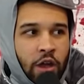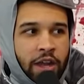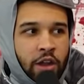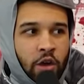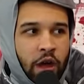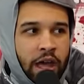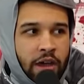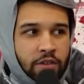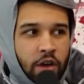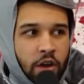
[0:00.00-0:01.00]
I know I
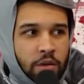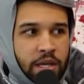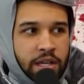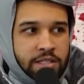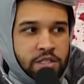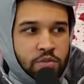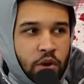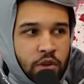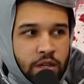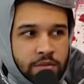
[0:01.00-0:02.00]
have a heart because it's broken.